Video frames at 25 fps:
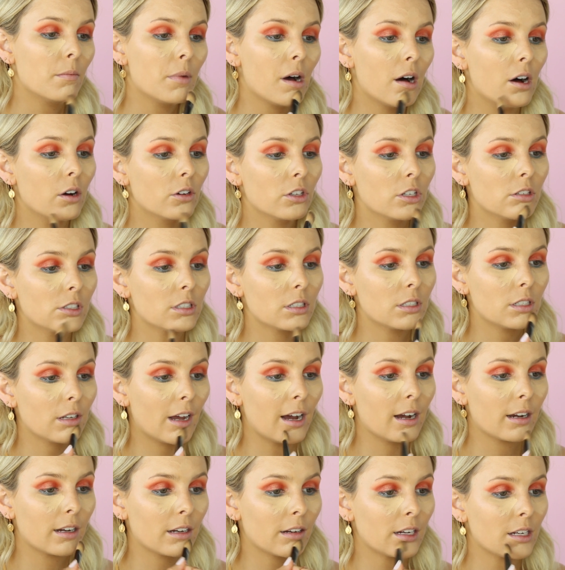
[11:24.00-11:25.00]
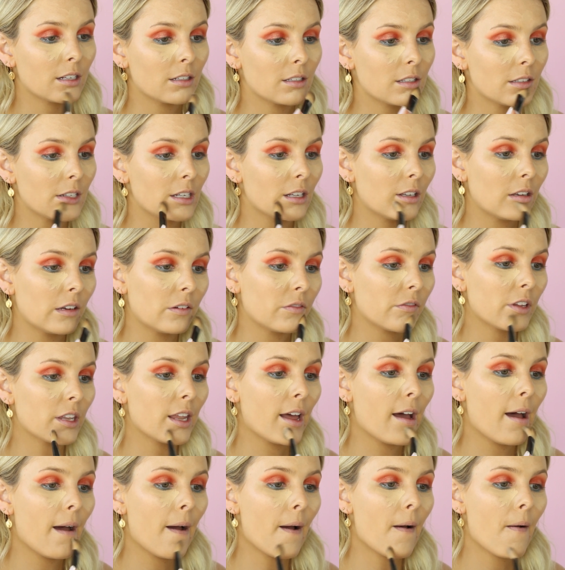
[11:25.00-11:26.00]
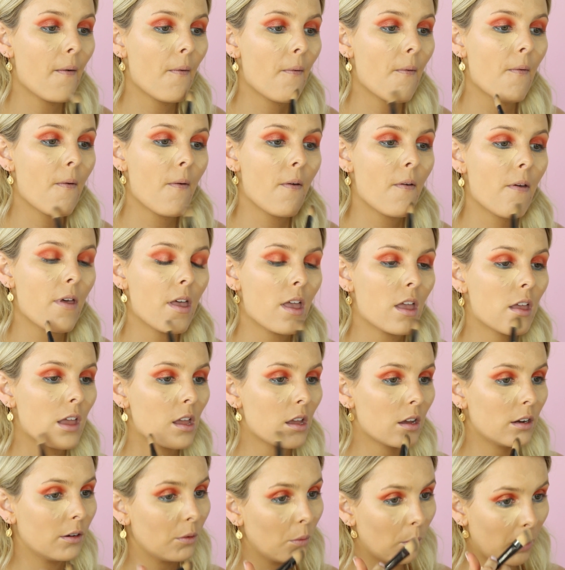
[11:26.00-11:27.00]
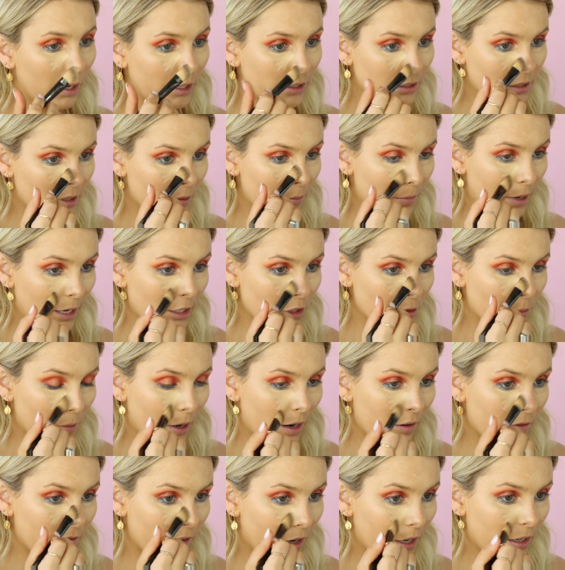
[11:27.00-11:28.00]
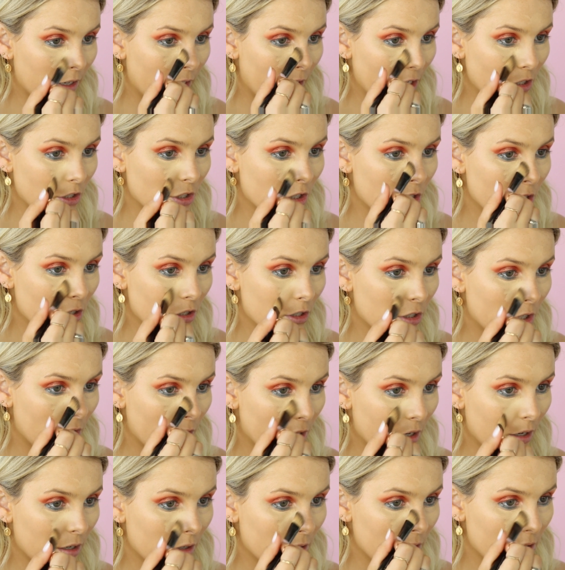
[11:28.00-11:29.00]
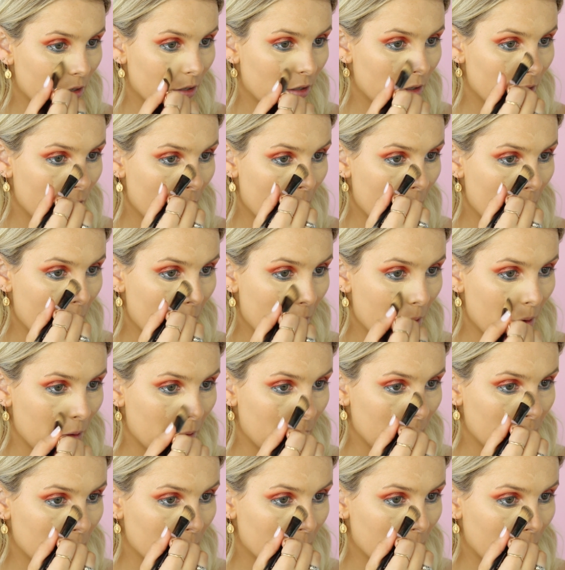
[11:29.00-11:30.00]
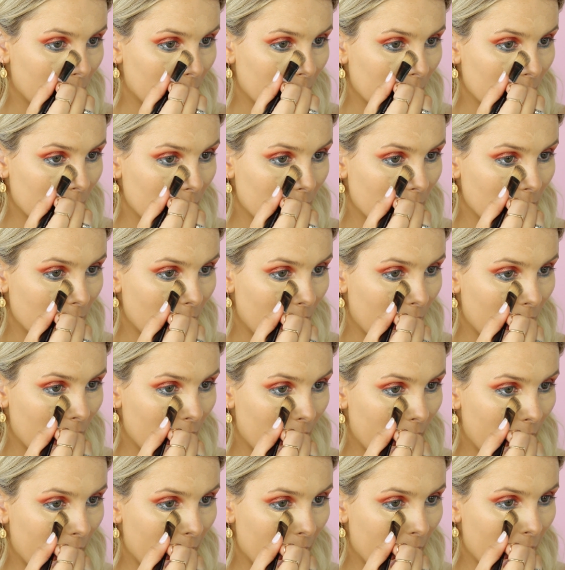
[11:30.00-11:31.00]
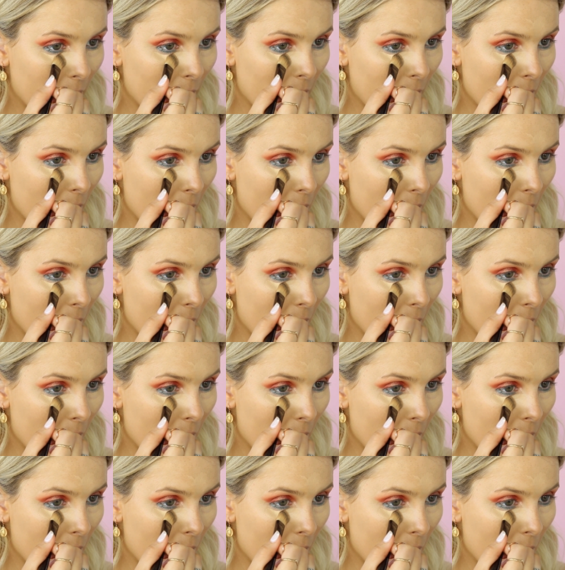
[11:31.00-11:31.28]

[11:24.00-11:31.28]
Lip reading: But I'll use a darker concealer for that. One to match my foundation so that it doesn't stand out.